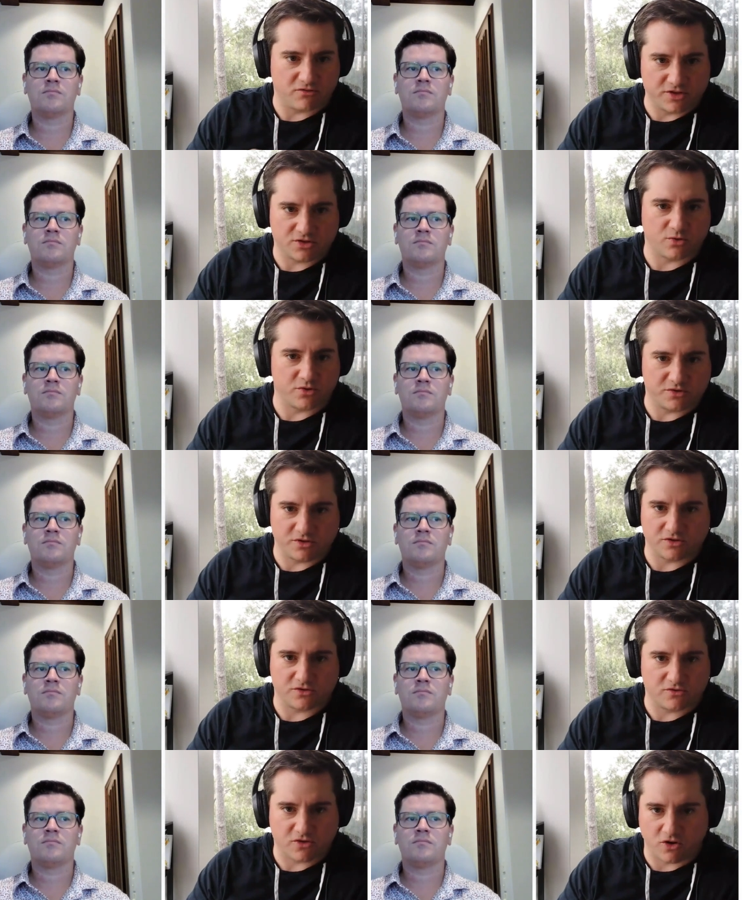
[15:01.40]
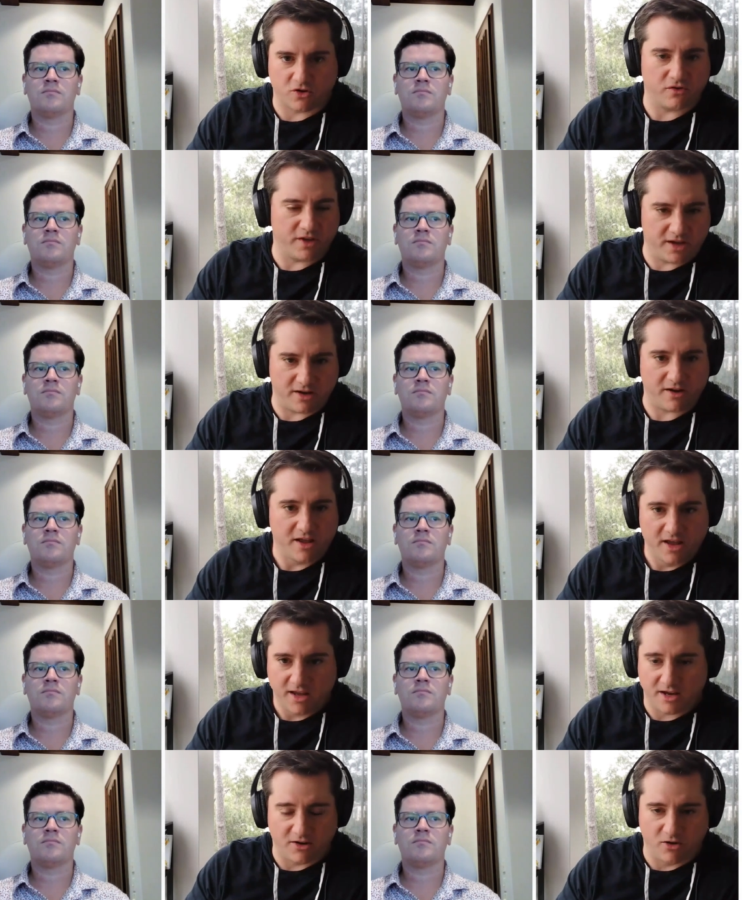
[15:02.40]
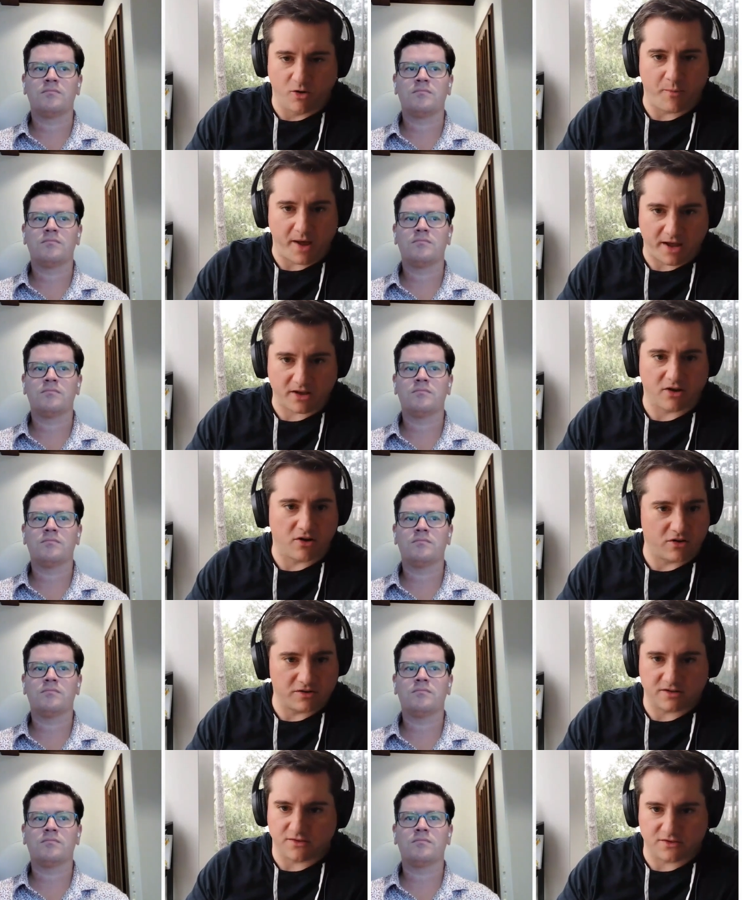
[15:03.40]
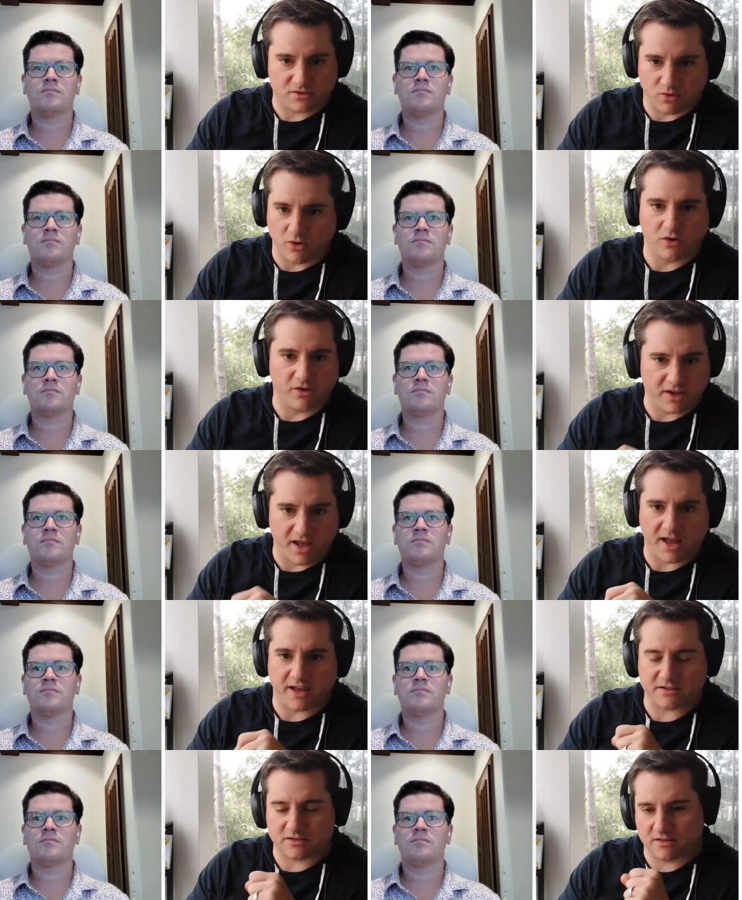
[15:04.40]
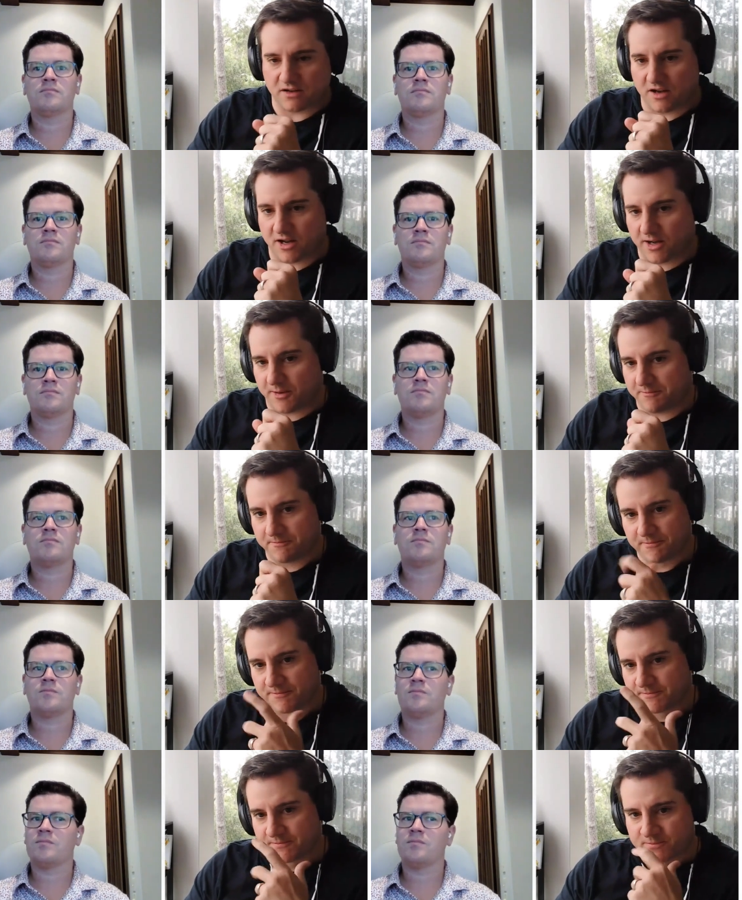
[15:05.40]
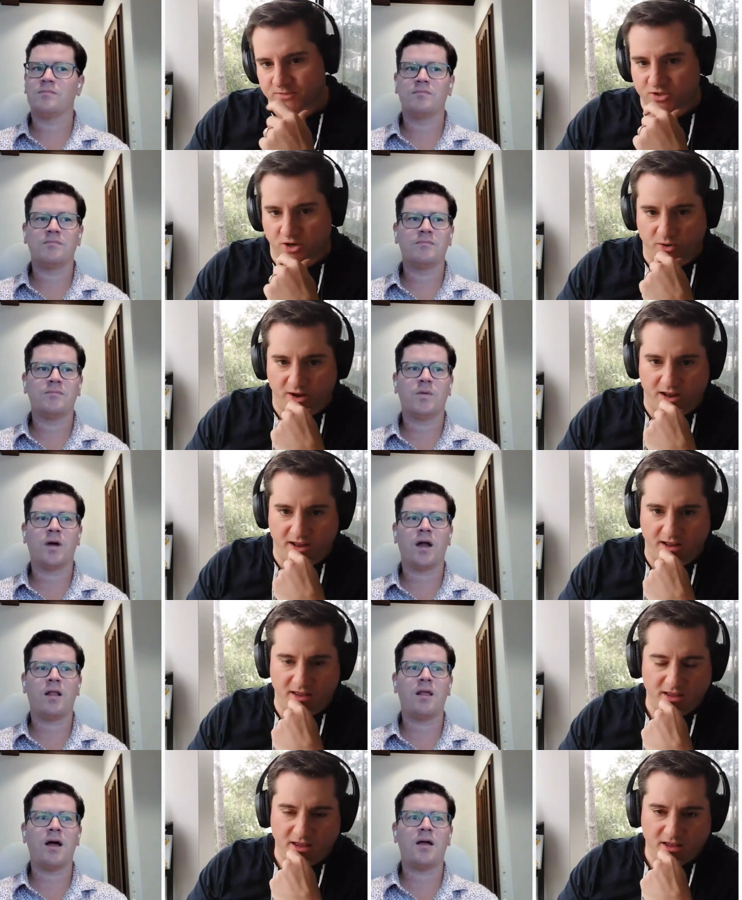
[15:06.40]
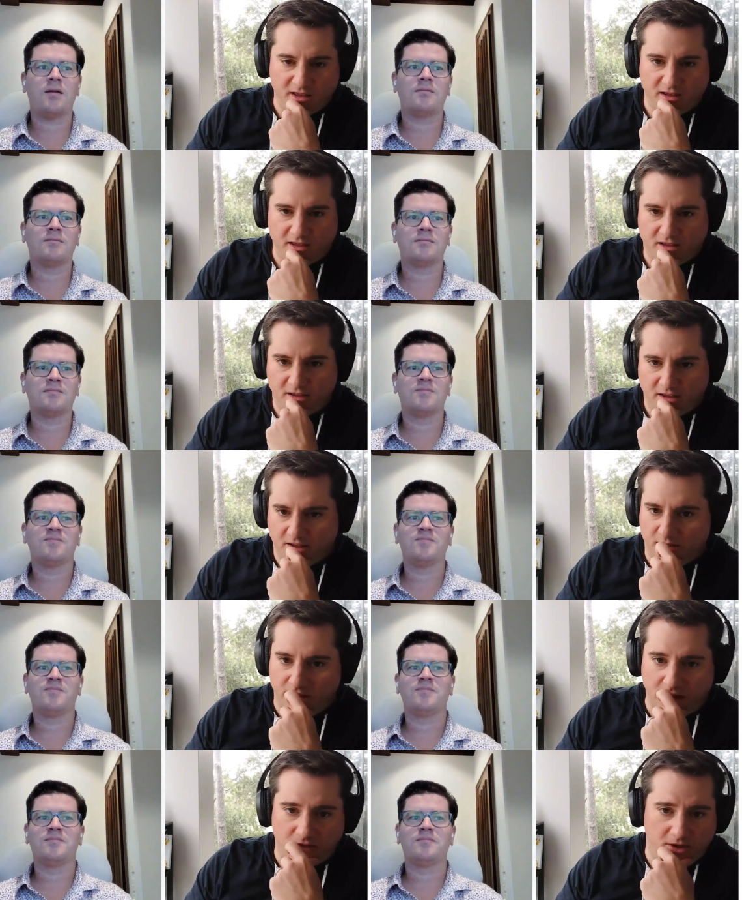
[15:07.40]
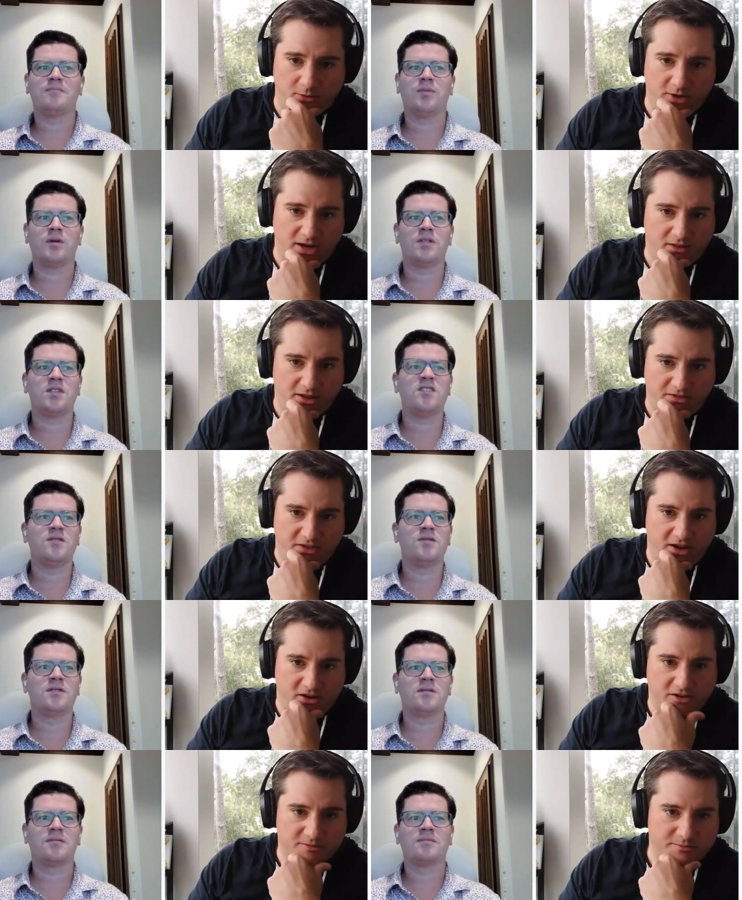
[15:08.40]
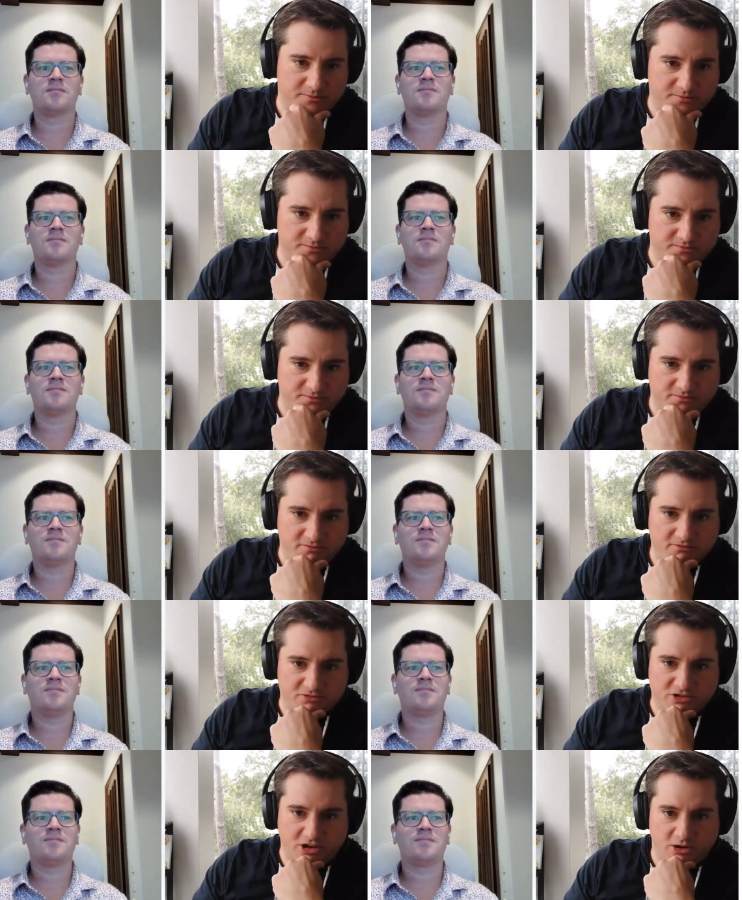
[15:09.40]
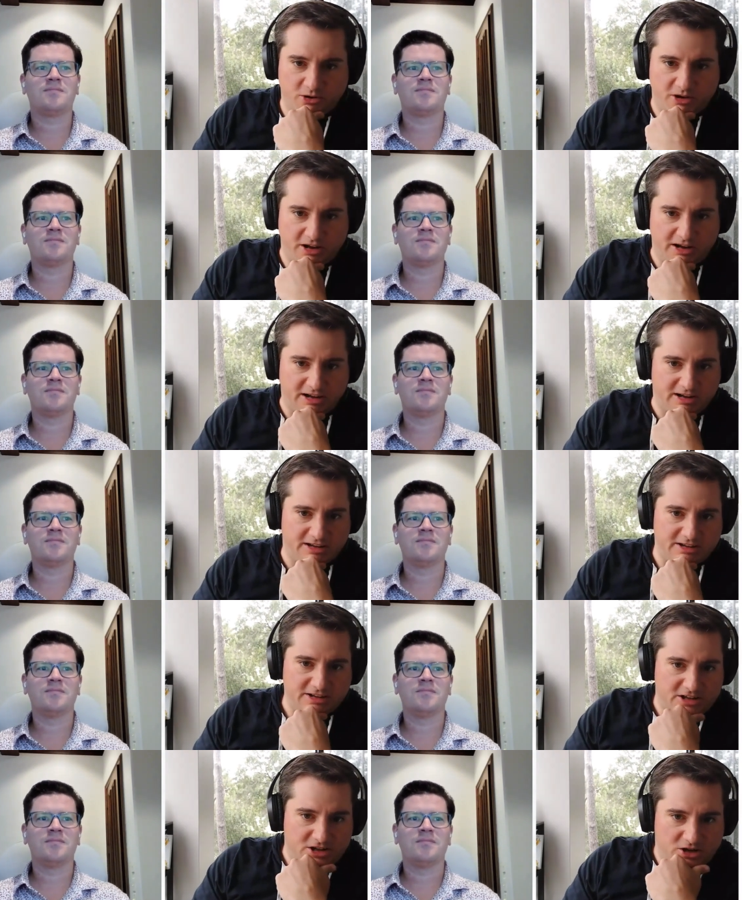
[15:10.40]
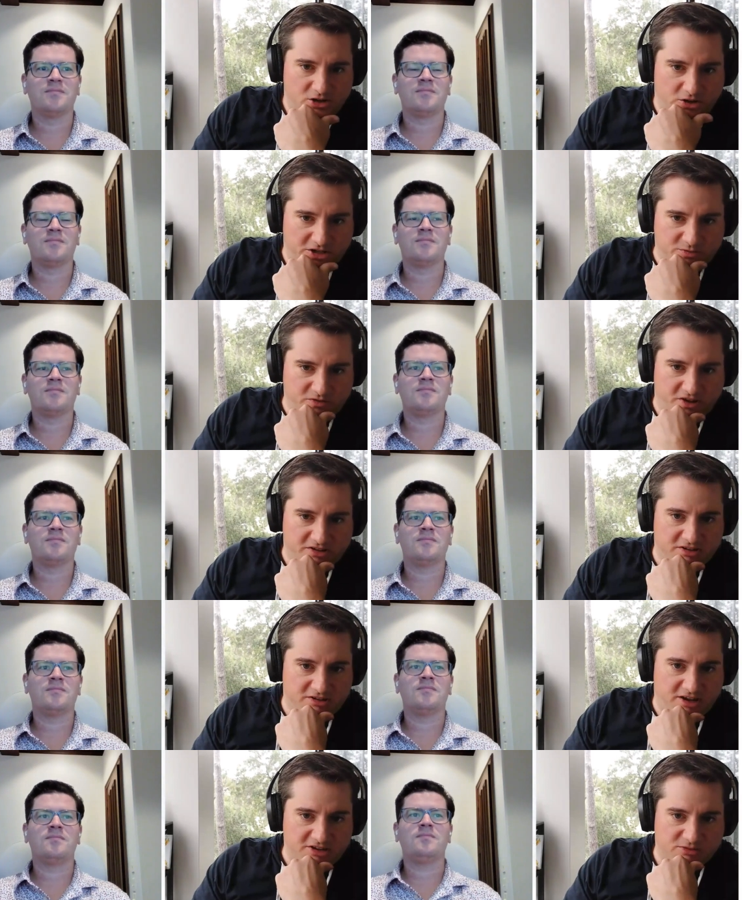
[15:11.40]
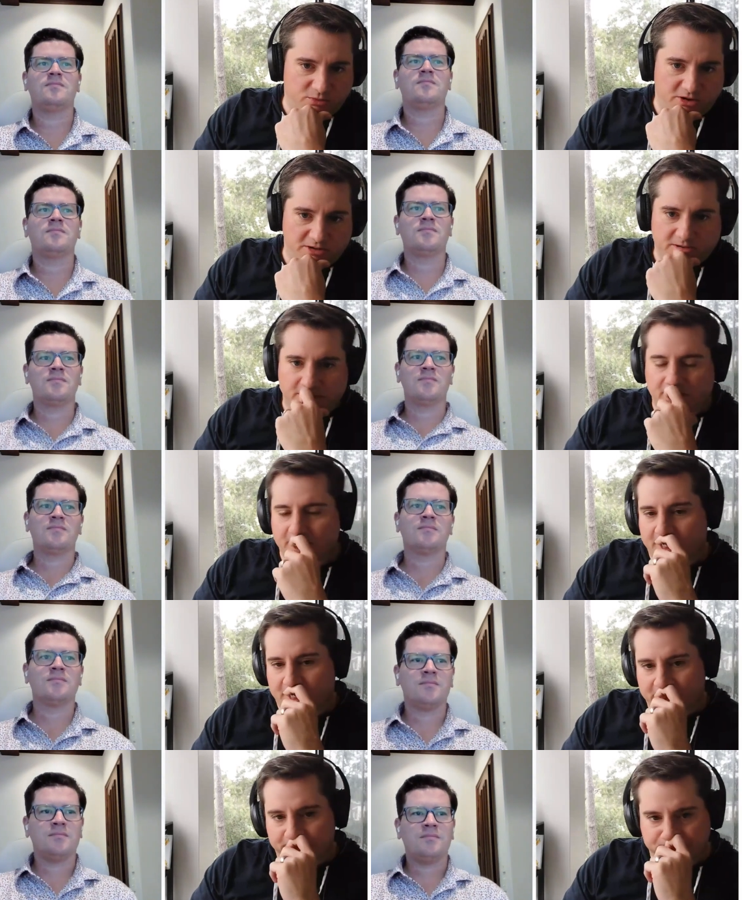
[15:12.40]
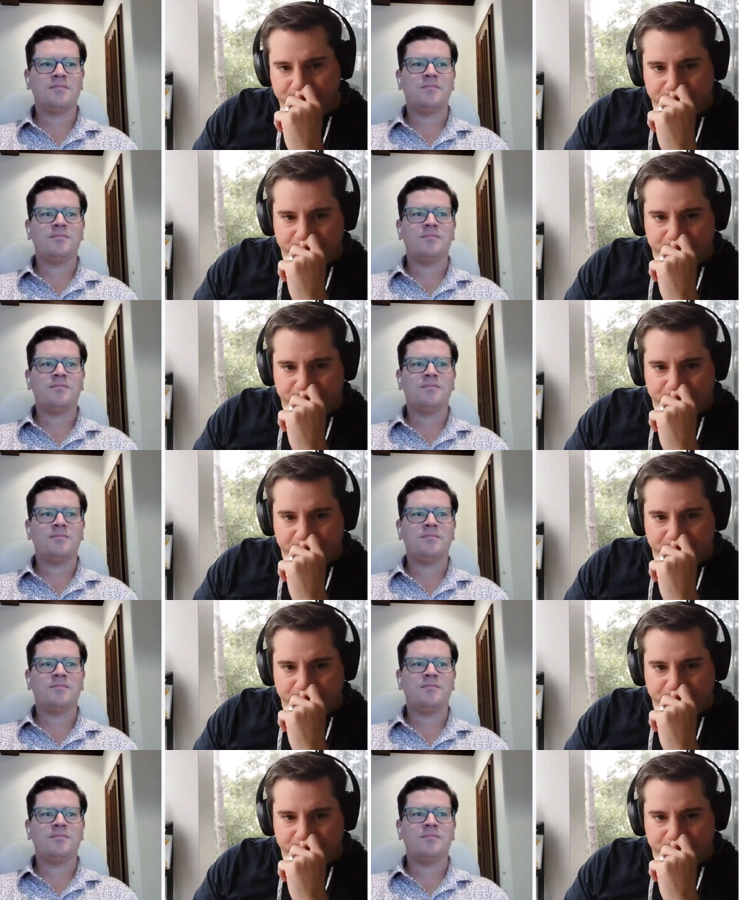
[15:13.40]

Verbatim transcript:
Speaker 1: resources currently in our own backyards, and it's oil and gas. Um, so uh, we got a lot. We got a lot. We got a lot there. So. Uh, well, let's move on to the next one. Um,